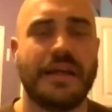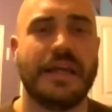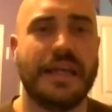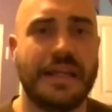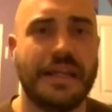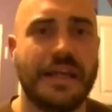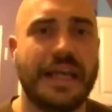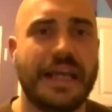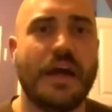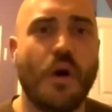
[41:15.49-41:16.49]
it
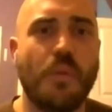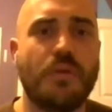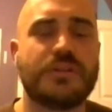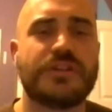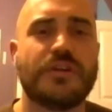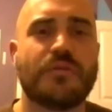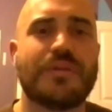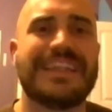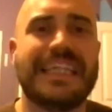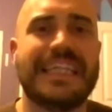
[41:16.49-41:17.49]
it almost
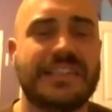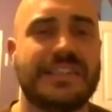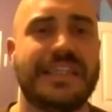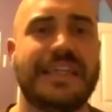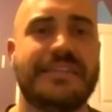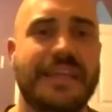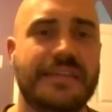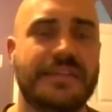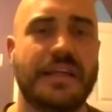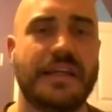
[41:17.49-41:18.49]
releases the
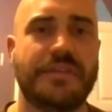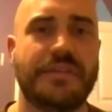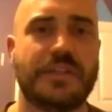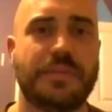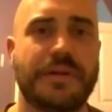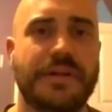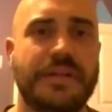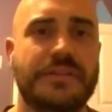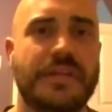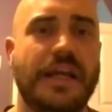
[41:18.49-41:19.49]
intensity of the
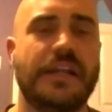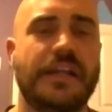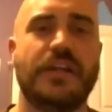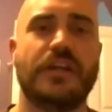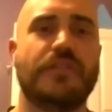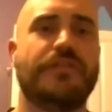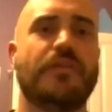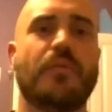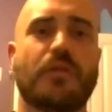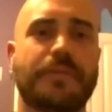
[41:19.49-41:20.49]
experience and you feel
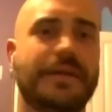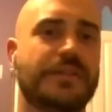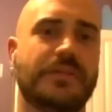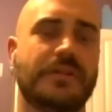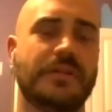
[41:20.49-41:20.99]
more peaceful.